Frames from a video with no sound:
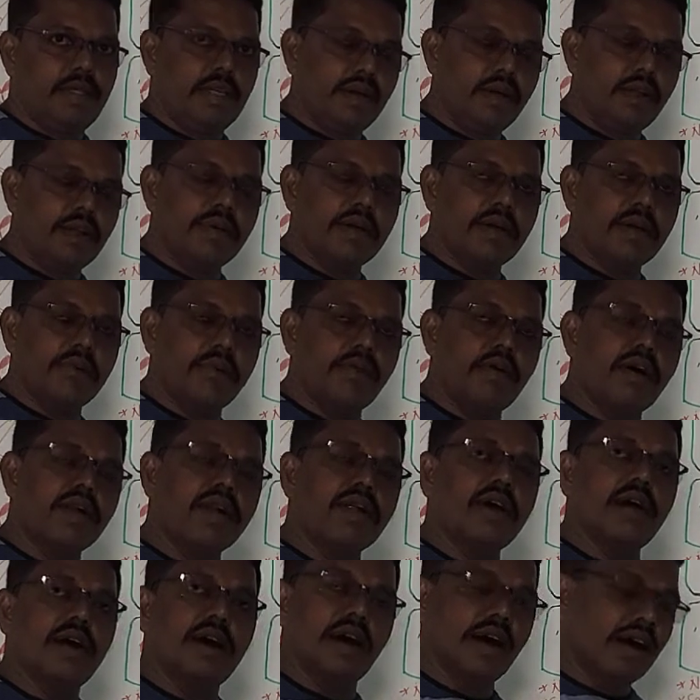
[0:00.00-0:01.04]
They will become
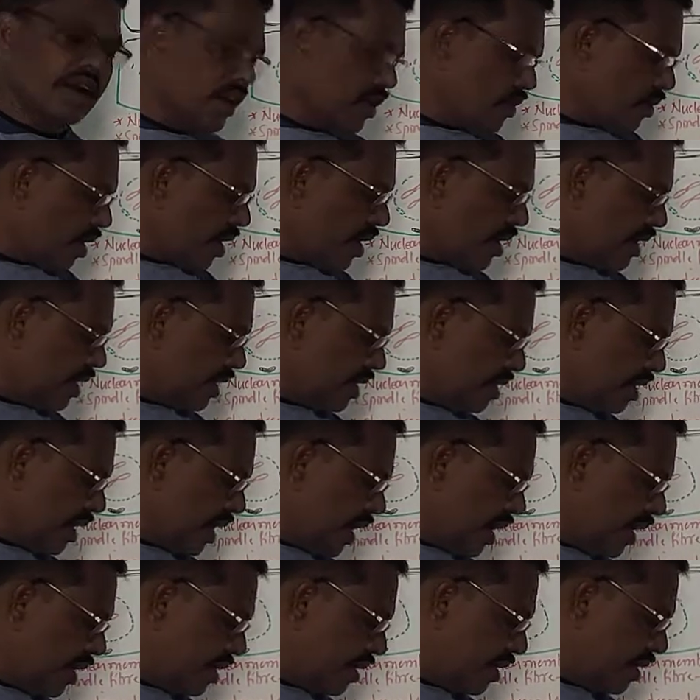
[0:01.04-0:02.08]
what? Uncoiling,
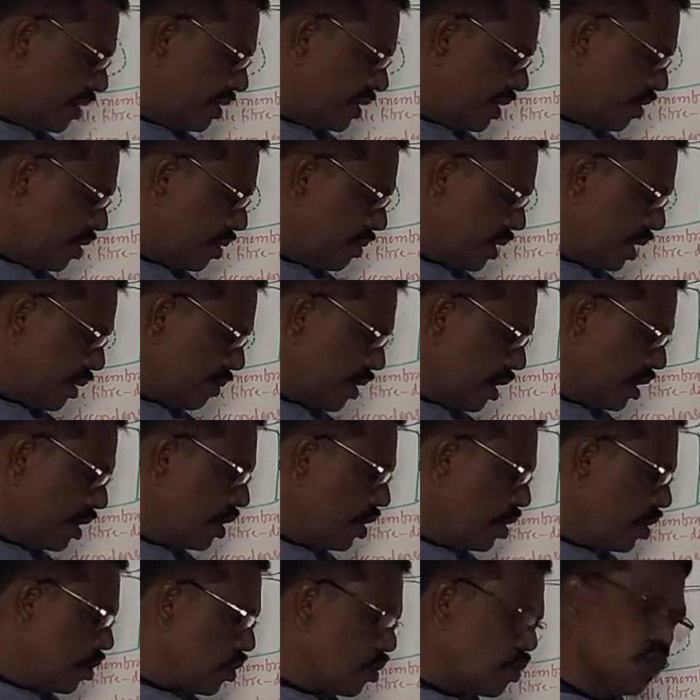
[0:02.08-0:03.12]
and they will become
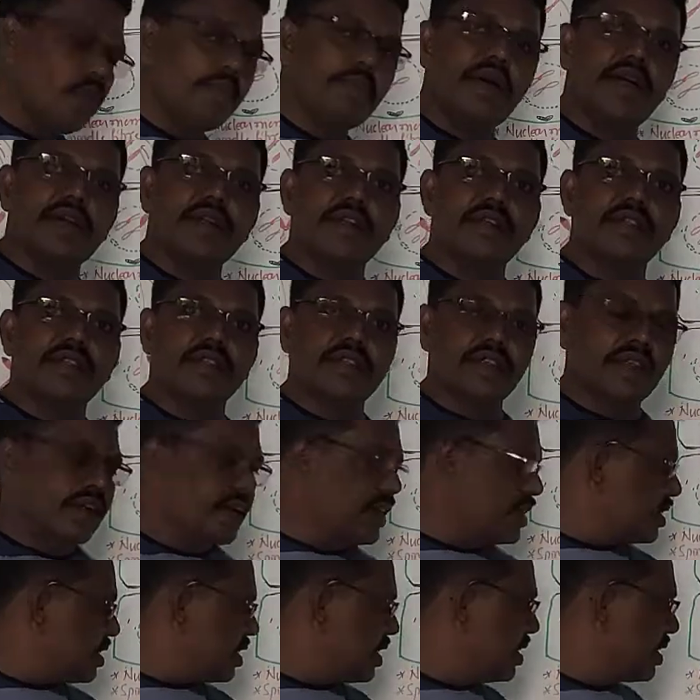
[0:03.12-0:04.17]
what? Chromatin
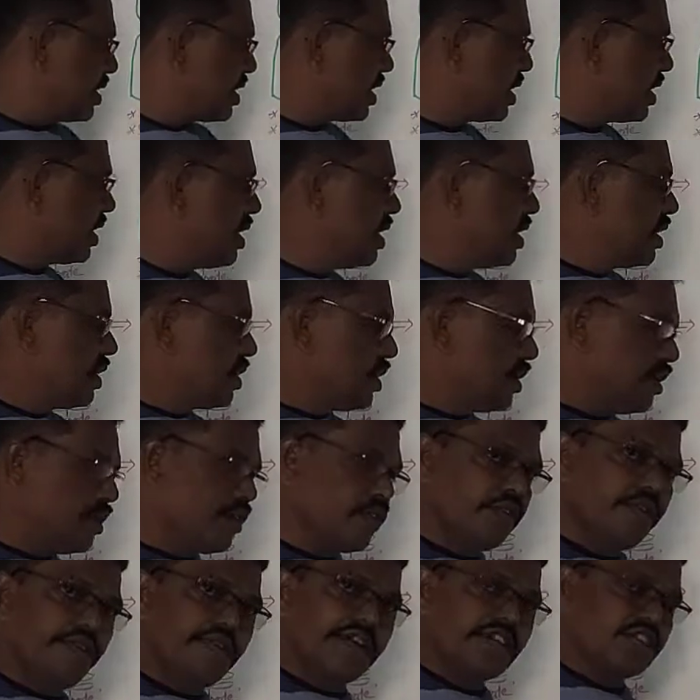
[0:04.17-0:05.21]
threads in the
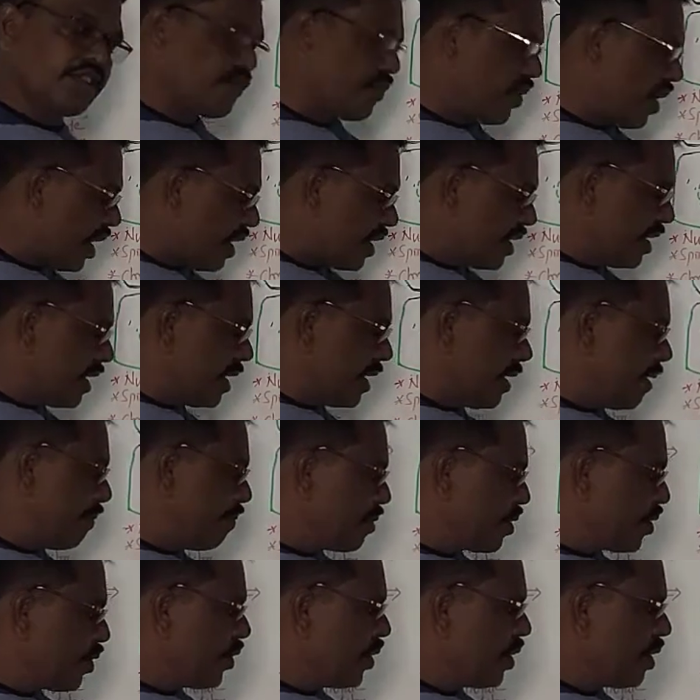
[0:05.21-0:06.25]
telophase.
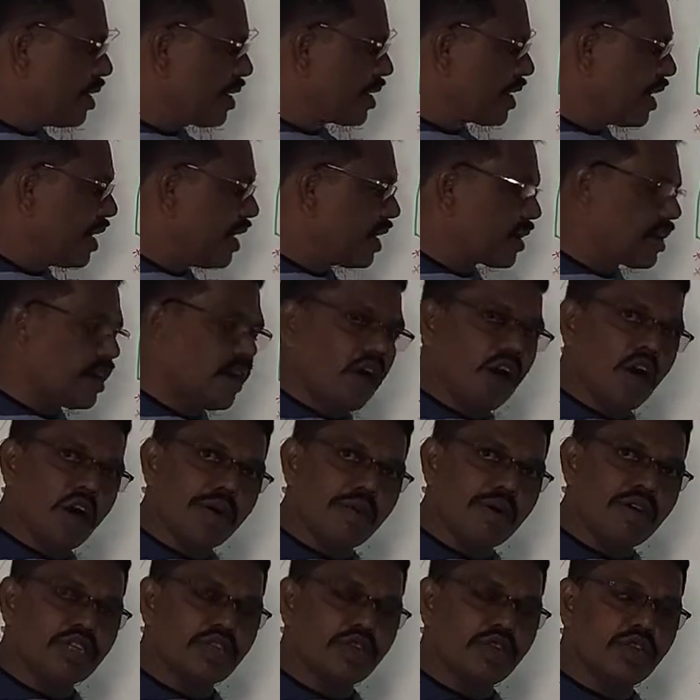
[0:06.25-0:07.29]
Finally, we will get how
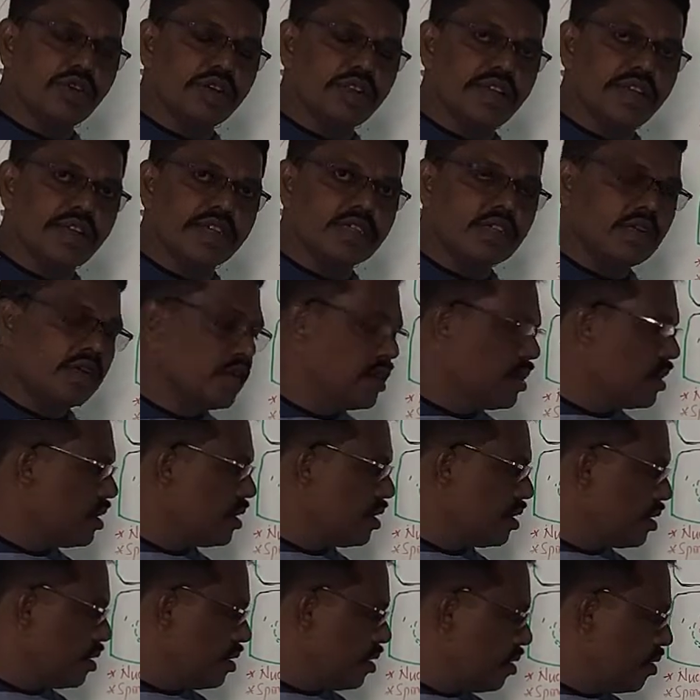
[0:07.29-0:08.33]
much nucleus?
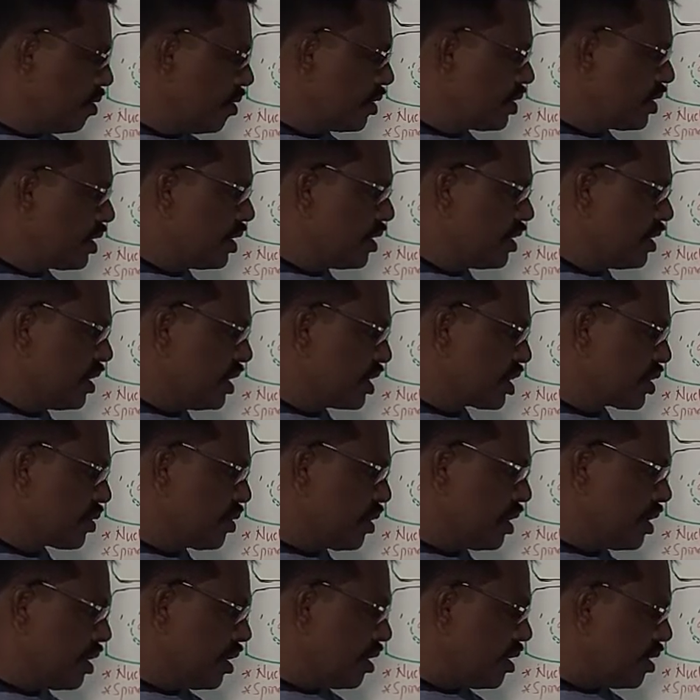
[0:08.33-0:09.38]
Within this
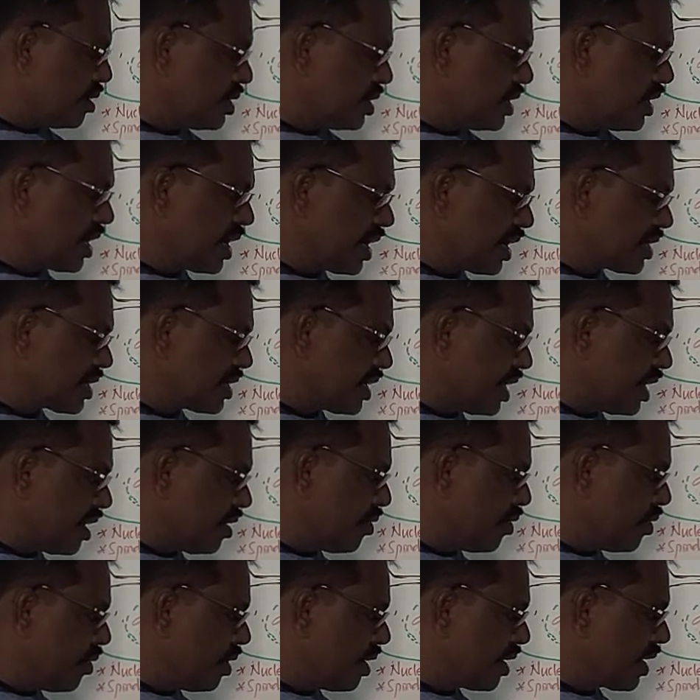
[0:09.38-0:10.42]
single
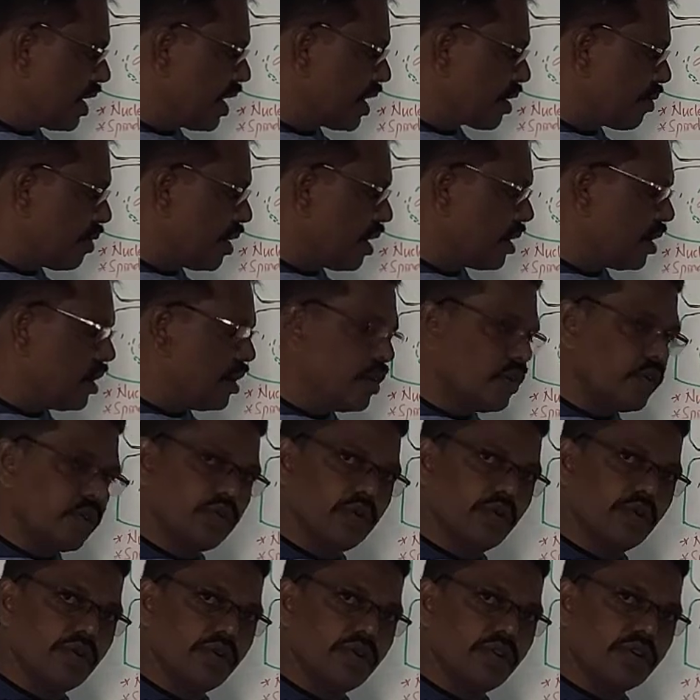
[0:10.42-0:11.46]
cell, we will get
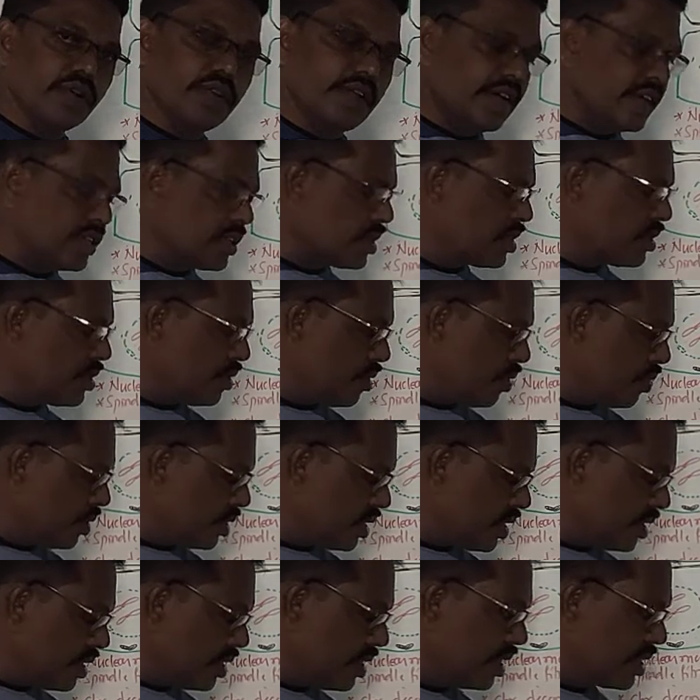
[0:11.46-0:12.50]
what? 2 nucleus.
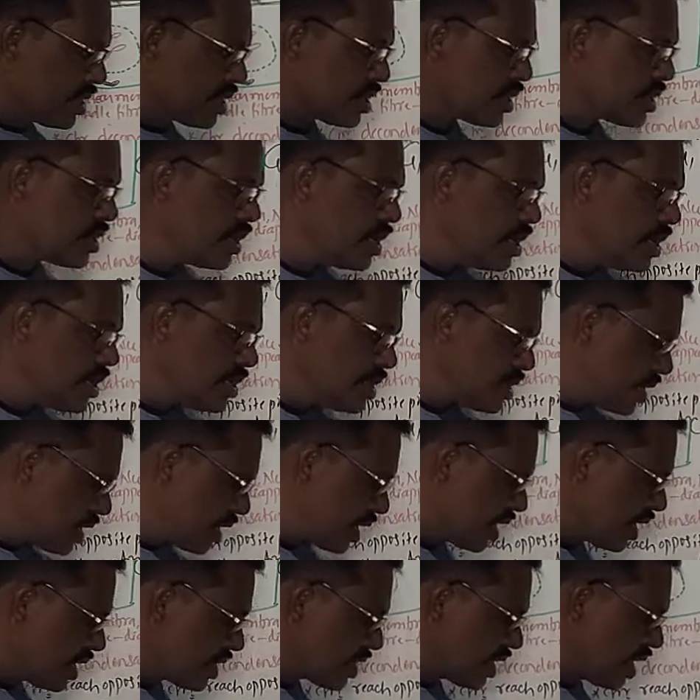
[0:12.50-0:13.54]
Within this
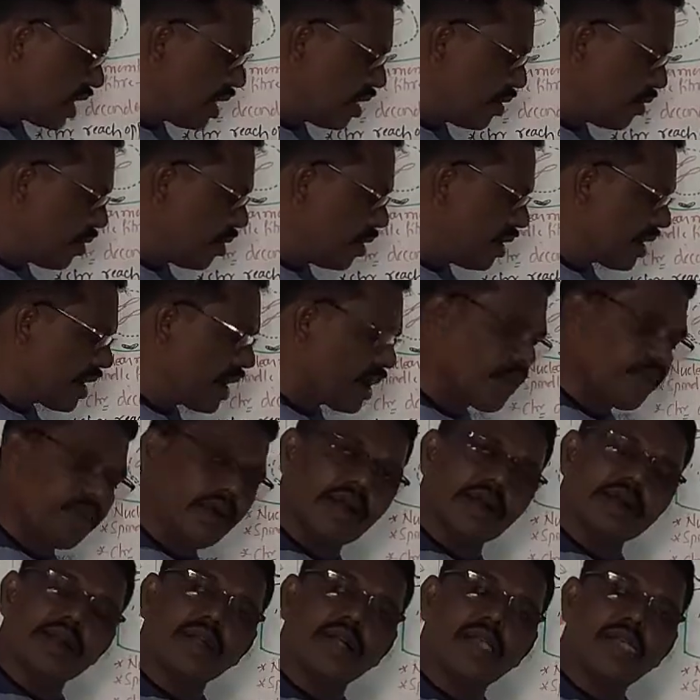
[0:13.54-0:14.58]
single cell, we will get
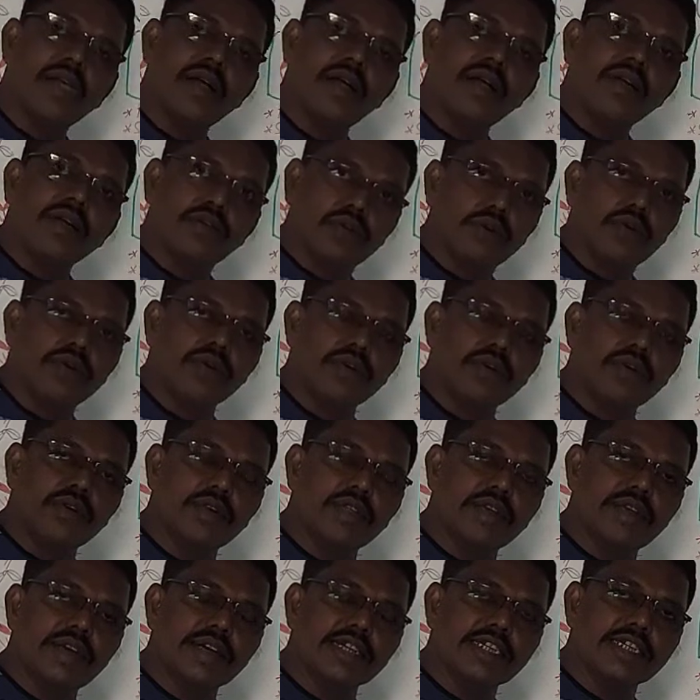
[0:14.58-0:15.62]
what? 2
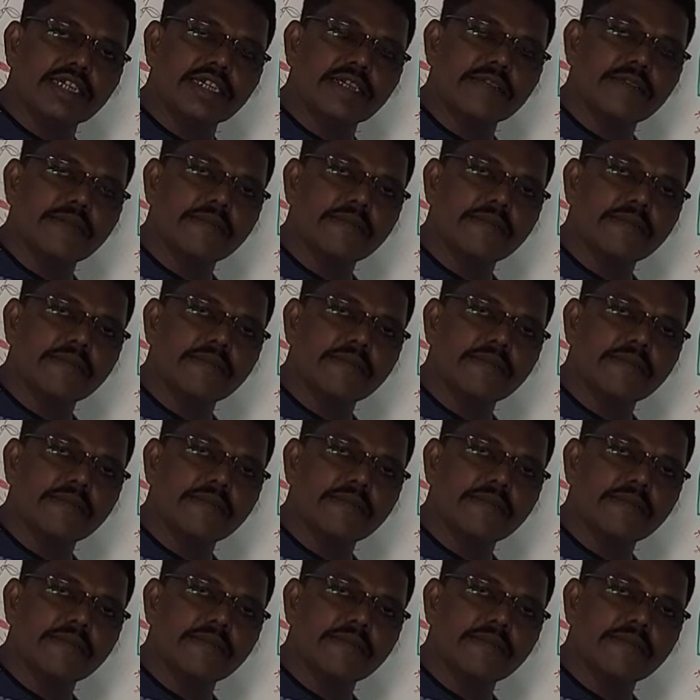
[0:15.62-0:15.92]
nucleus.